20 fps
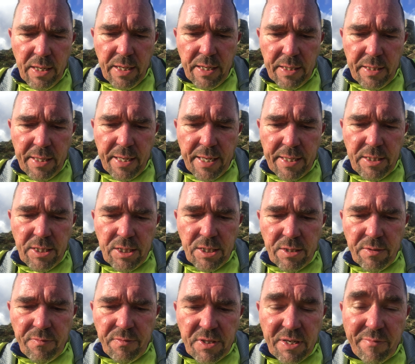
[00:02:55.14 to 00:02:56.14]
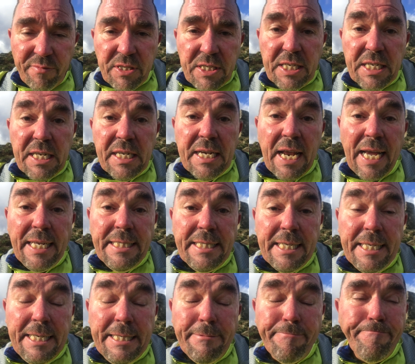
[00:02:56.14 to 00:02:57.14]
at the ages of 17 and
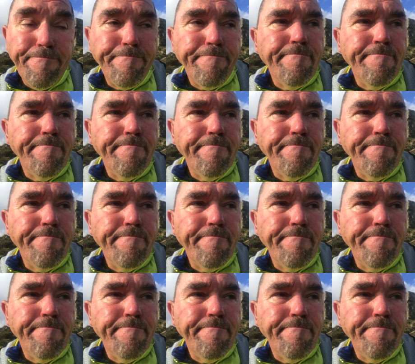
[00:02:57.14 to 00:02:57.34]
19.